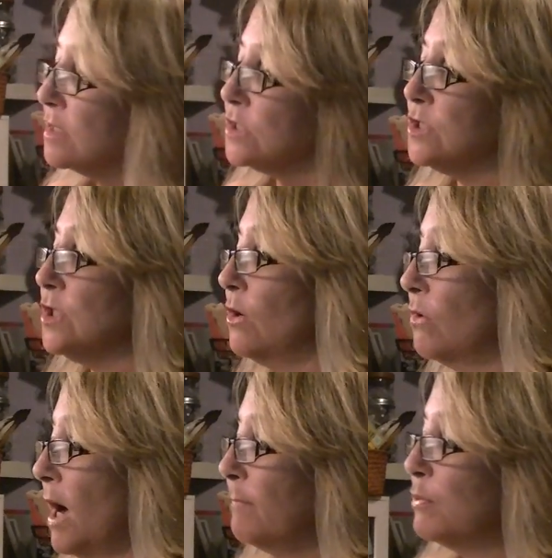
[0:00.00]

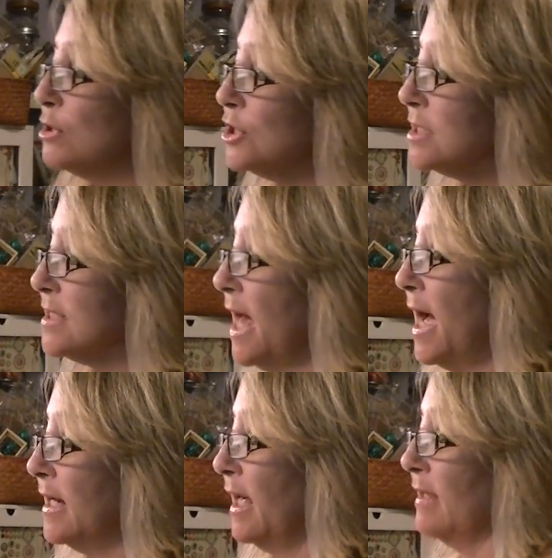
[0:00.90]
So I purchased
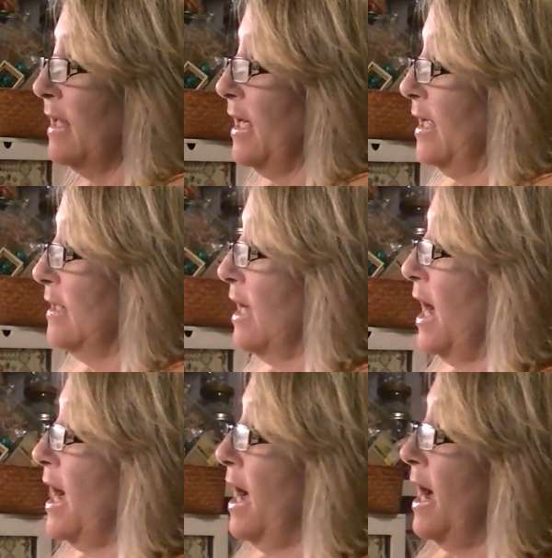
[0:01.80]
that, and then
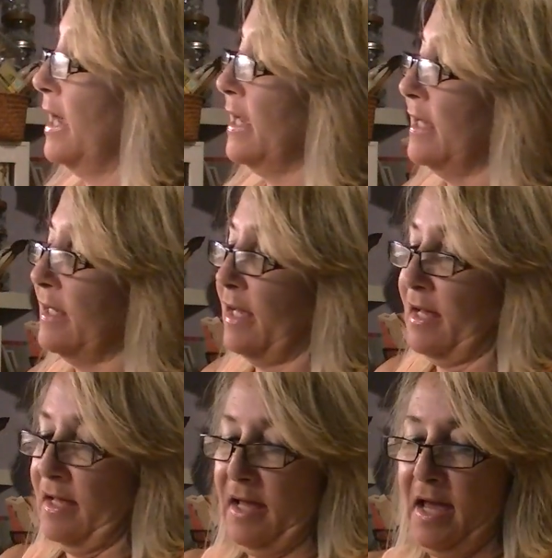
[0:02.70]

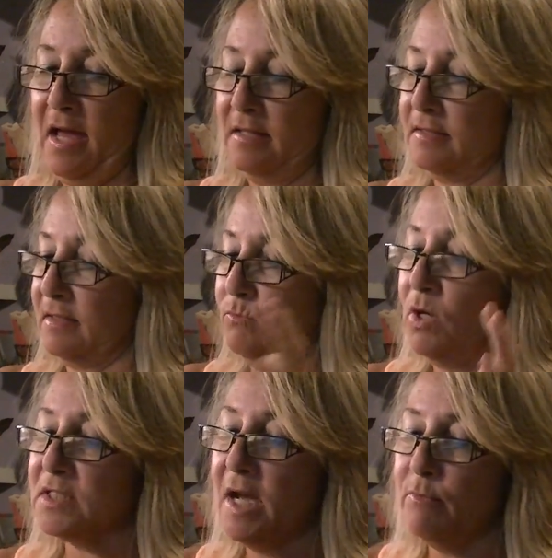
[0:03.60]
at
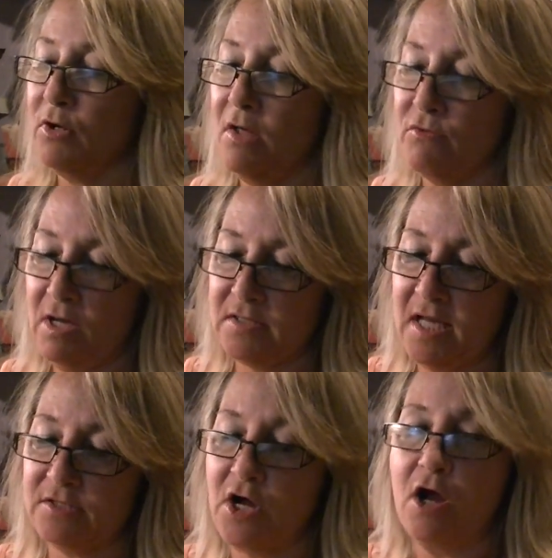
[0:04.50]
one time or another, I was
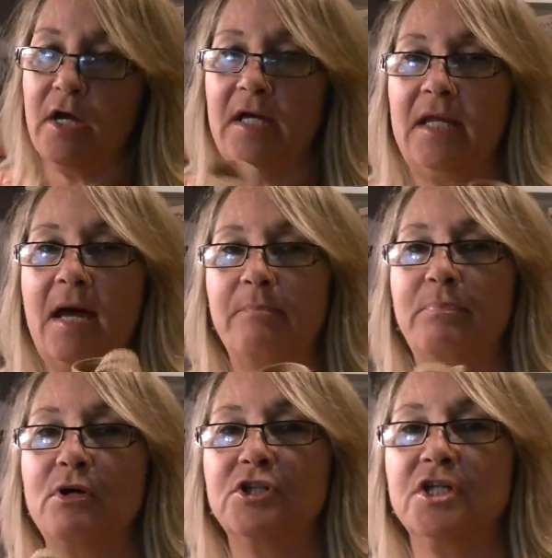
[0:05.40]
at Target, and I
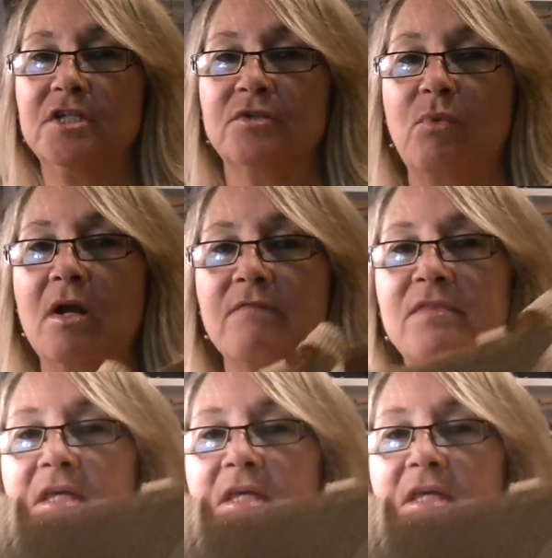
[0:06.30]
purchased one of